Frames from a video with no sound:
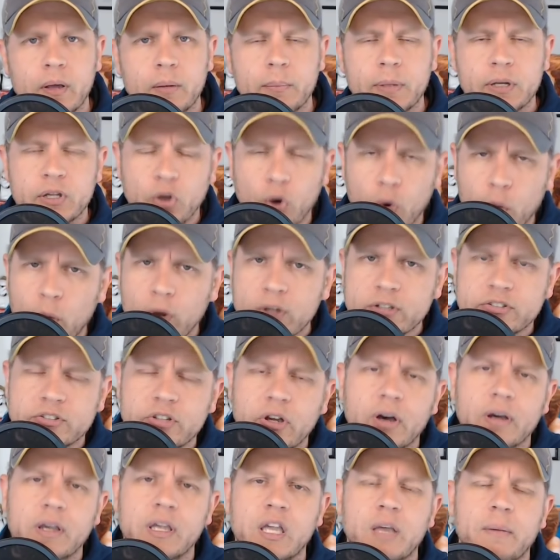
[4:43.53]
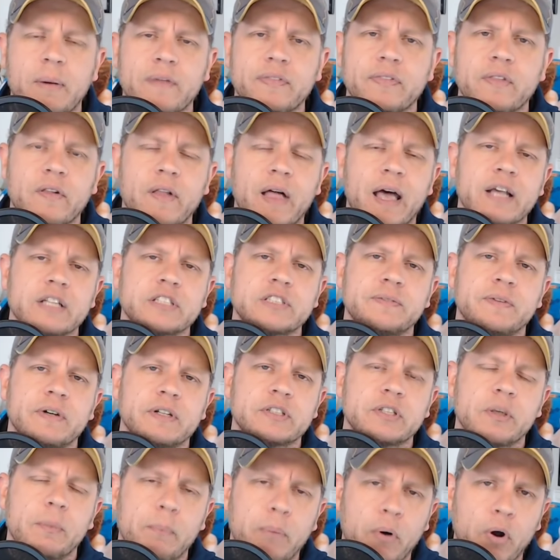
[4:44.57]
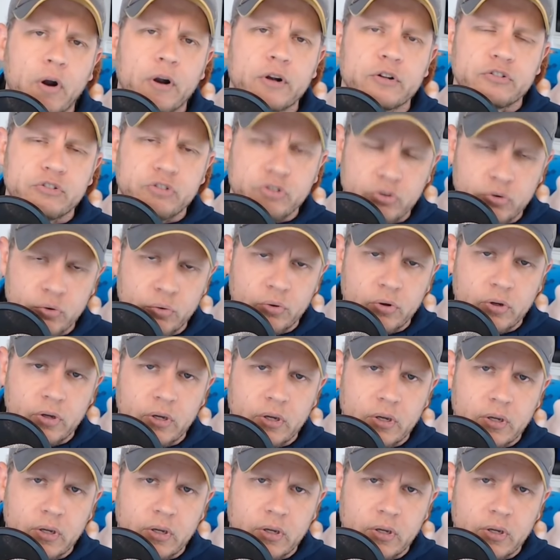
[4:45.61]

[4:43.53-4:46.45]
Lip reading: But no one's talking about The Last of Us Part 2.